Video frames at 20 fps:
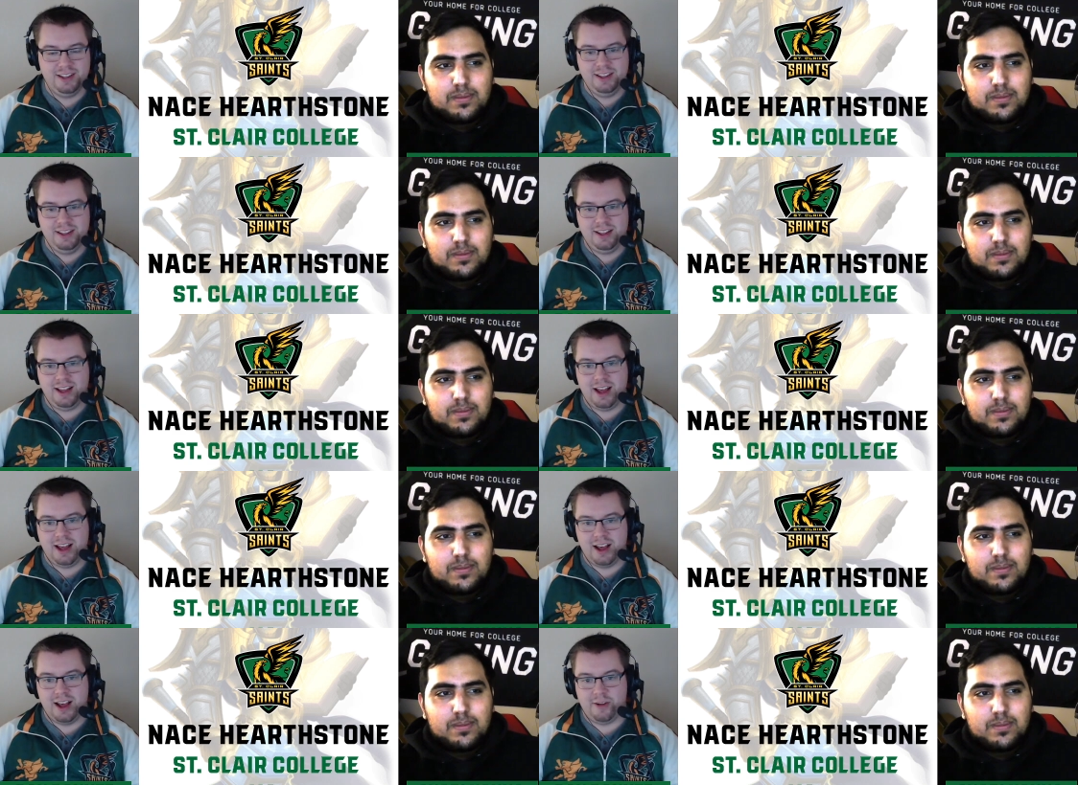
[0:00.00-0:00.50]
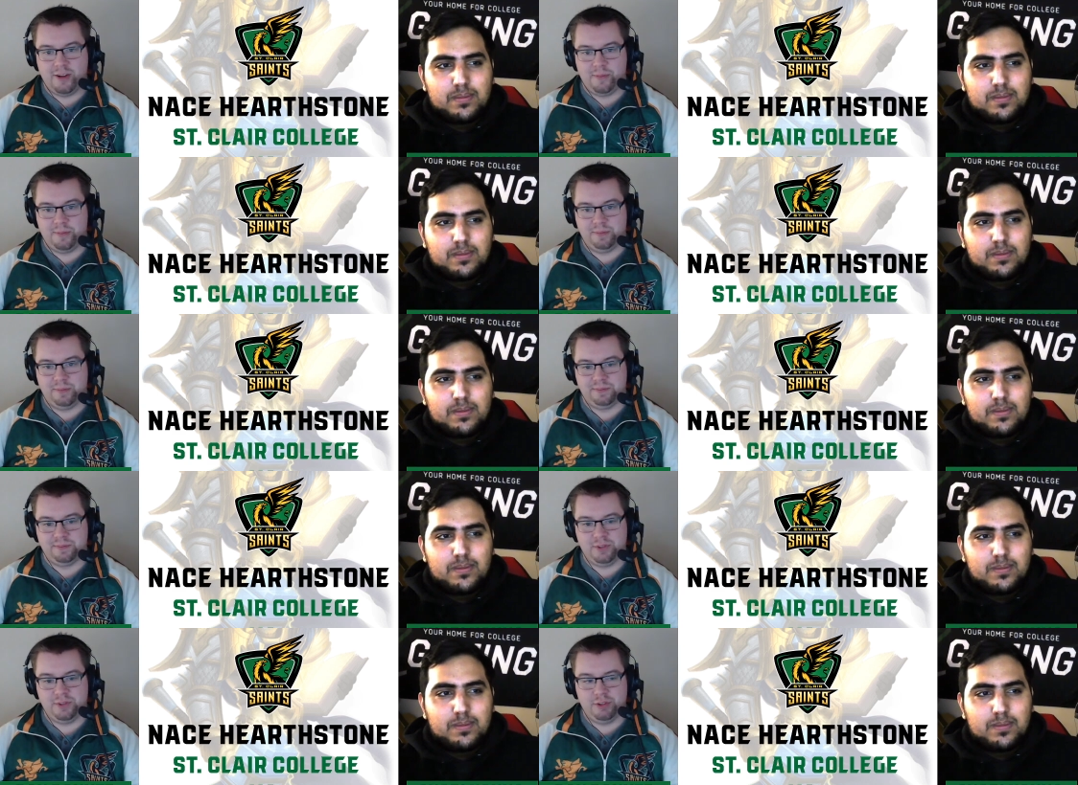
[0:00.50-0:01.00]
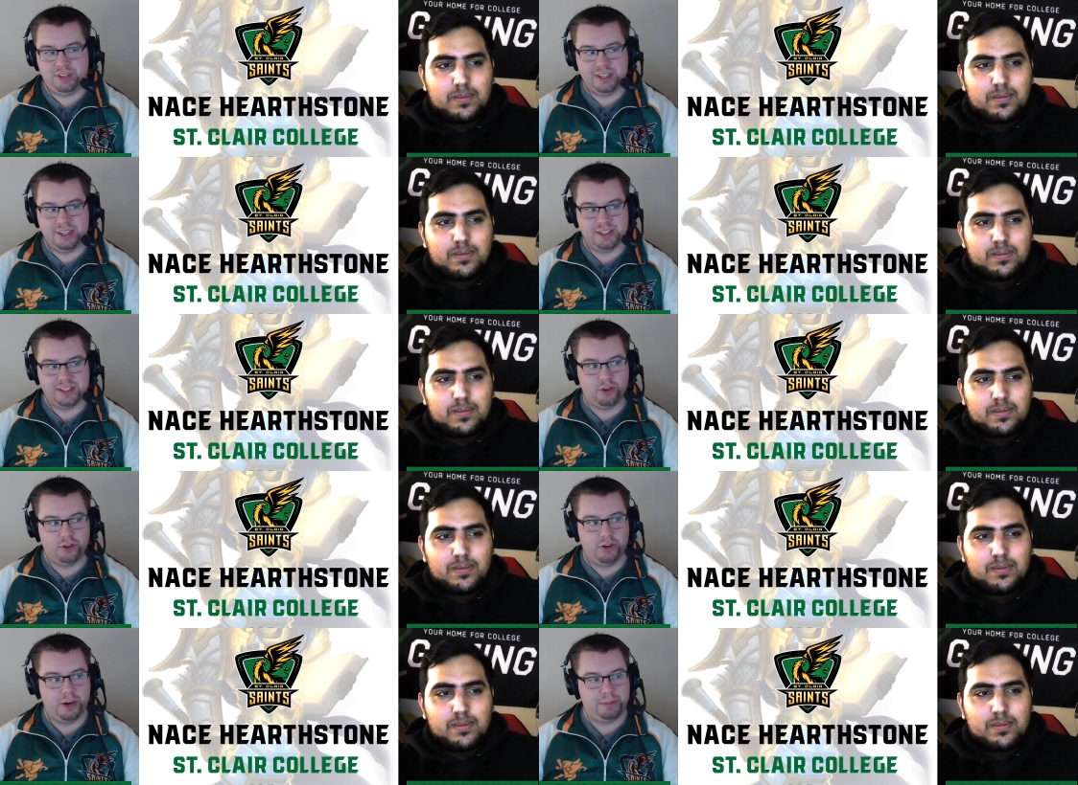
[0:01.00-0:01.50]
Speaker 1: um, with these
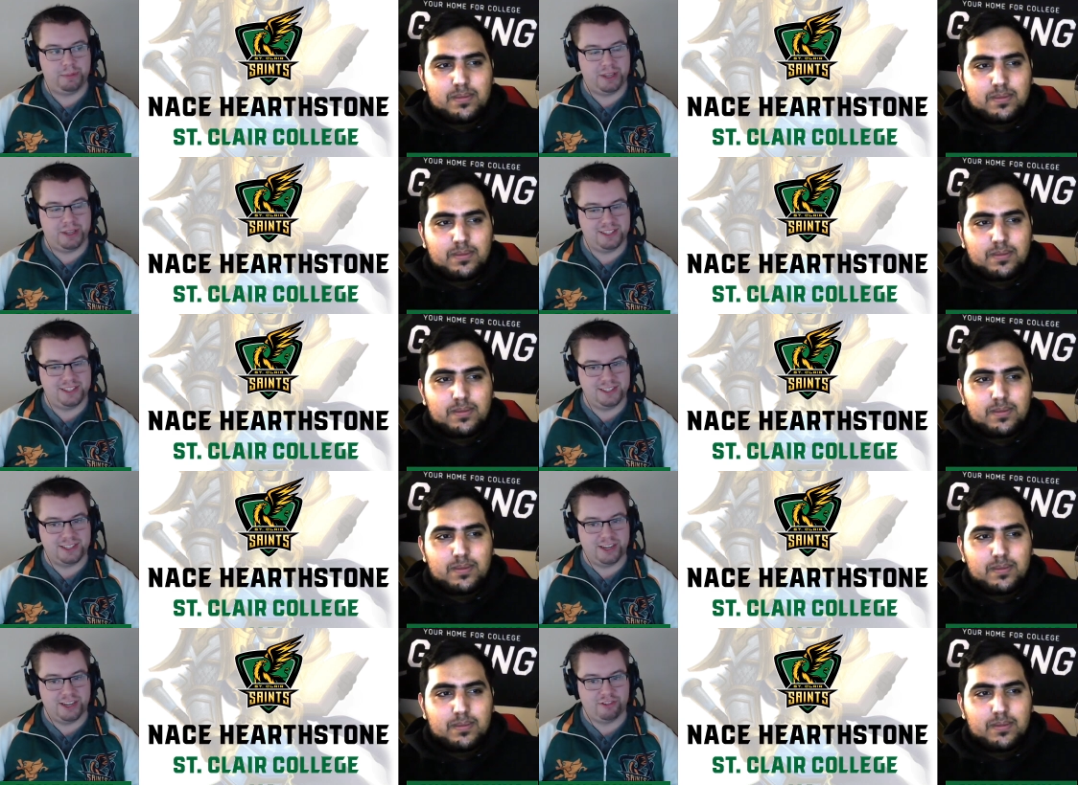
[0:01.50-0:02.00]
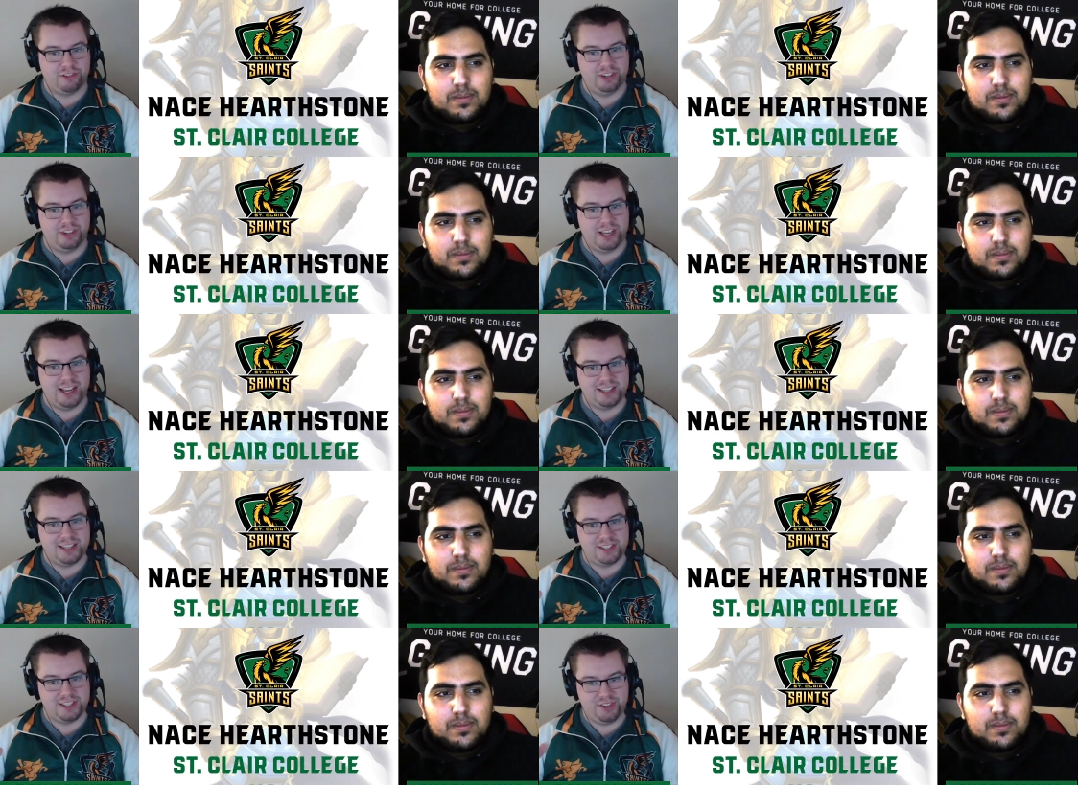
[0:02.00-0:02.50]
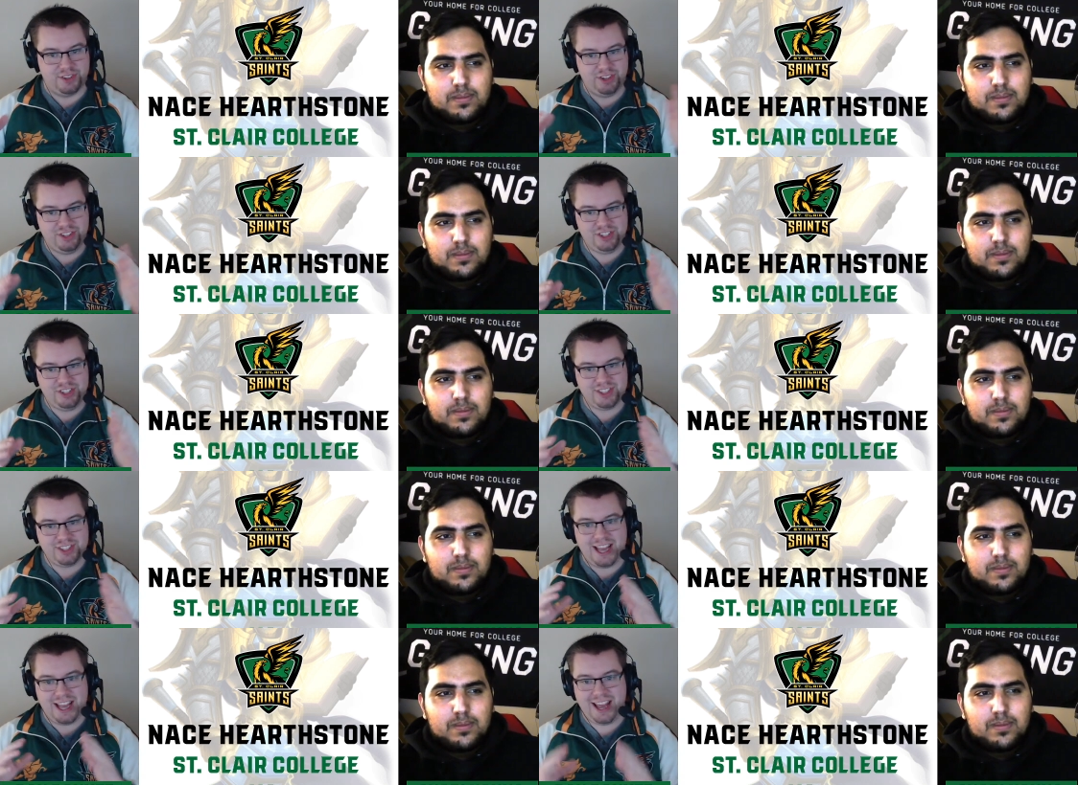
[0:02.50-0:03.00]
going up against these aggro decks. If you could
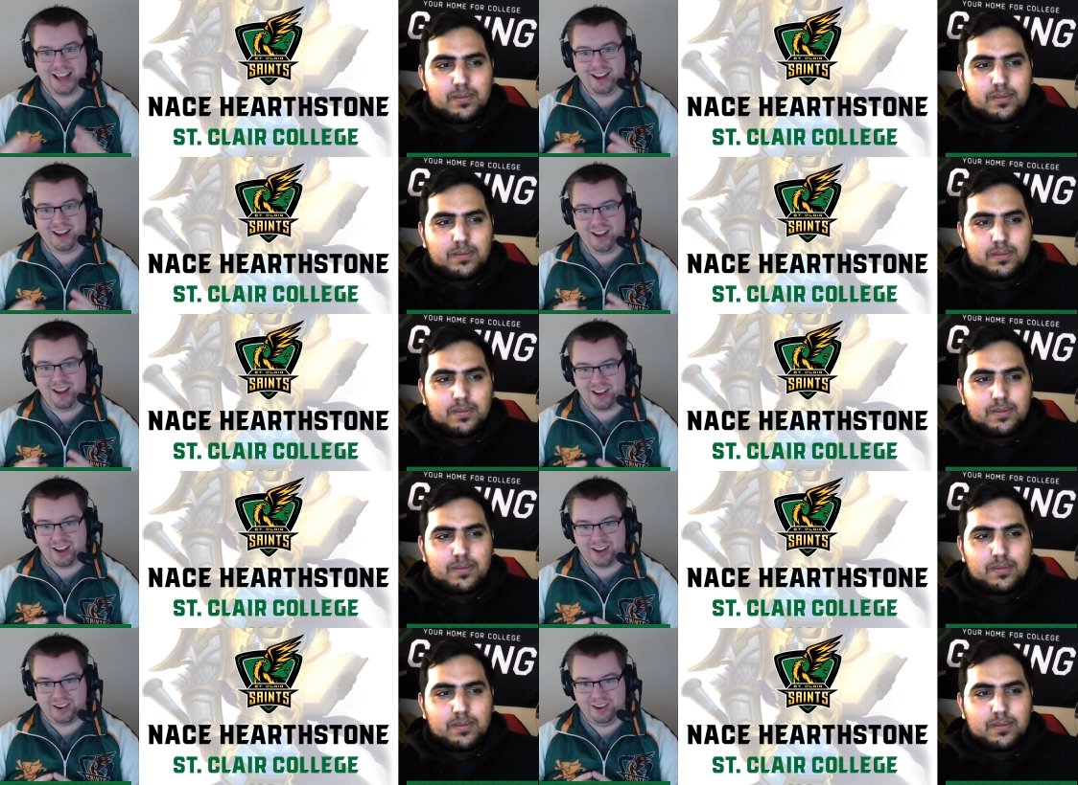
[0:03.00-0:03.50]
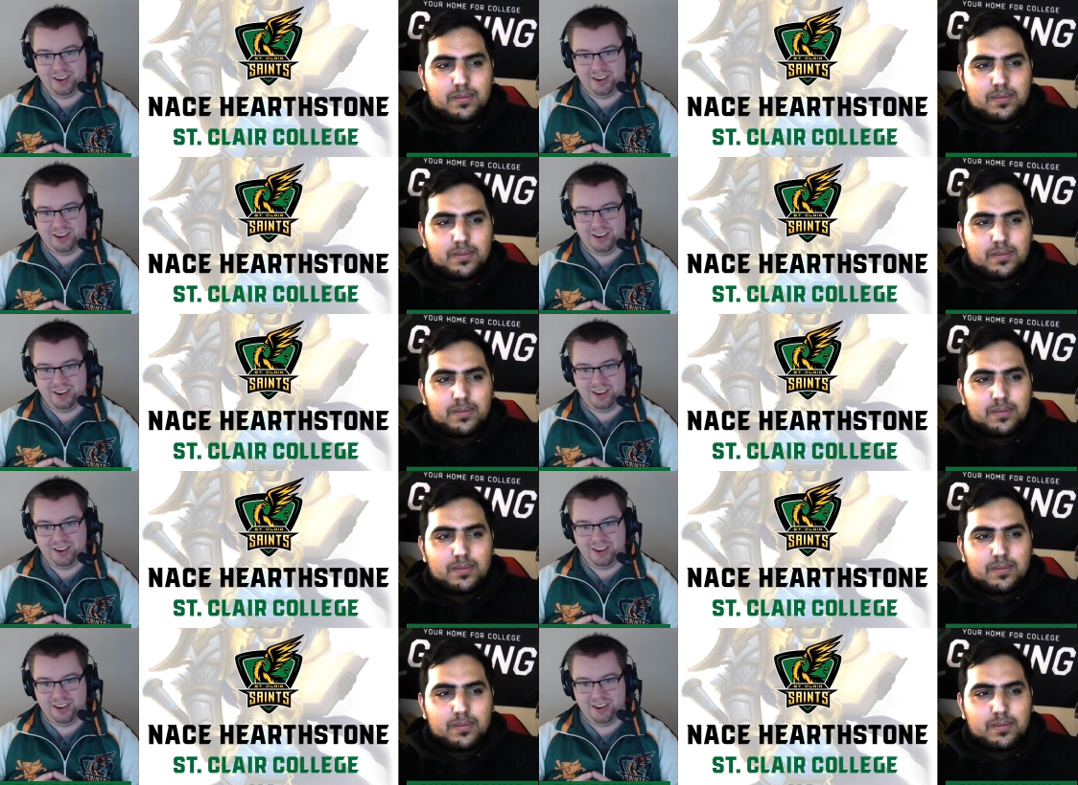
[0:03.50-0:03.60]
just hang on